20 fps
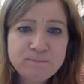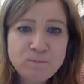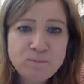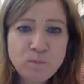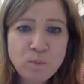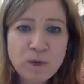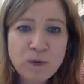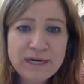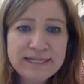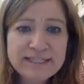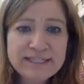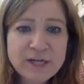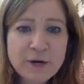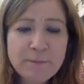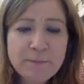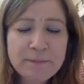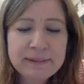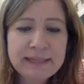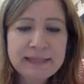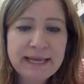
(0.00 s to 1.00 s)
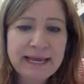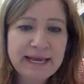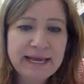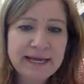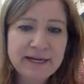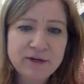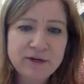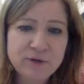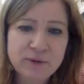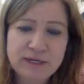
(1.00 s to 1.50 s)
What is our
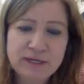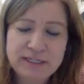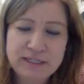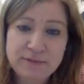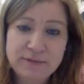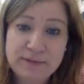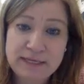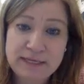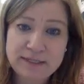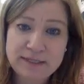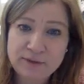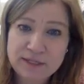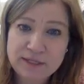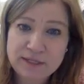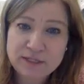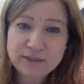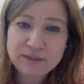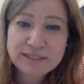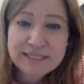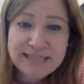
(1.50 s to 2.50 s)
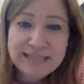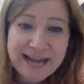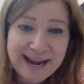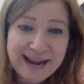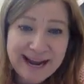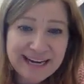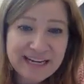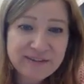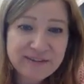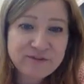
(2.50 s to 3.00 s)
plan going to be? So this one's
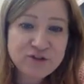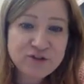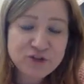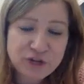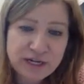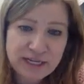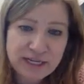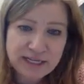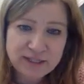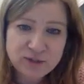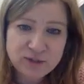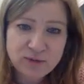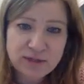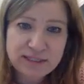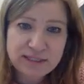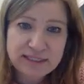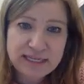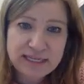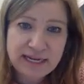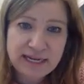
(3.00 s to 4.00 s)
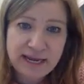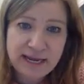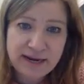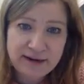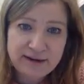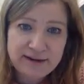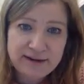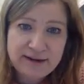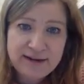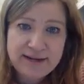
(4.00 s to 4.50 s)
kind of tricky. So listen
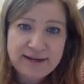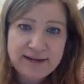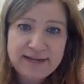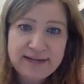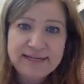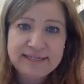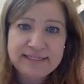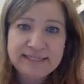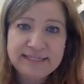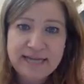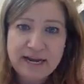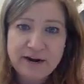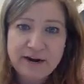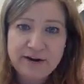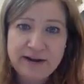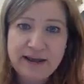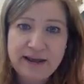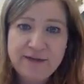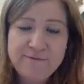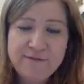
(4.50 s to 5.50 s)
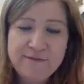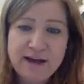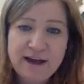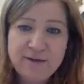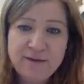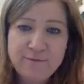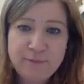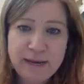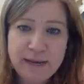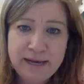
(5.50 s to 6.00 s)
again. Terry had
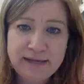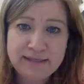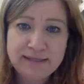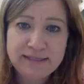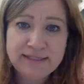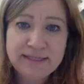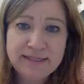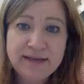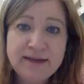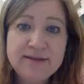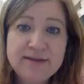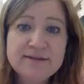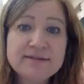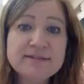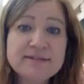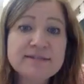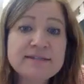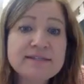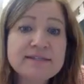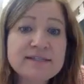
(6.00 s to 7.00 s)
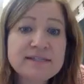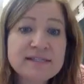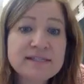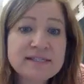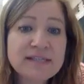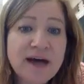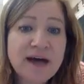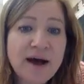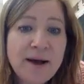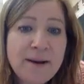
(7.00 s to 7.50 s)
5 pets.
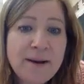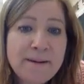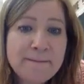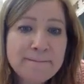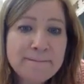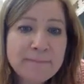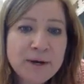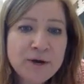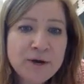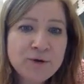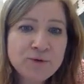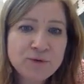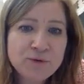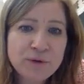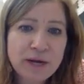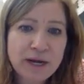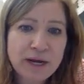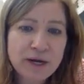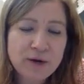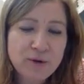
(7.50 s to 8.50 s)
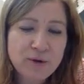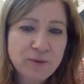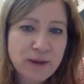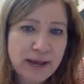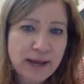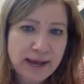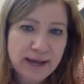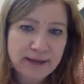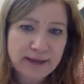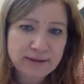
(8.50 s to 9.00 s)
Some ran
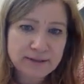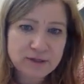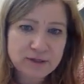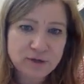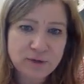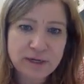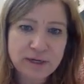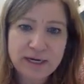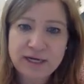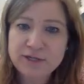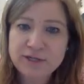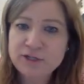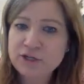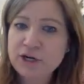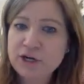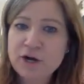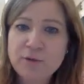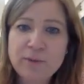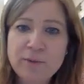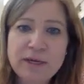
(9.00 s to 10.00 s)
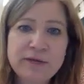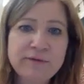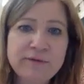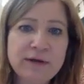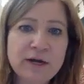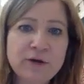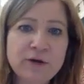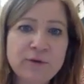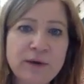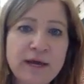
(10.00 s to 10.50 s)
away. So we're not sure how many
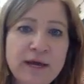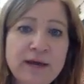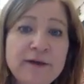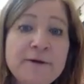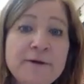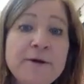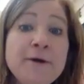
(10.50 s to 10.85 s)
ran away.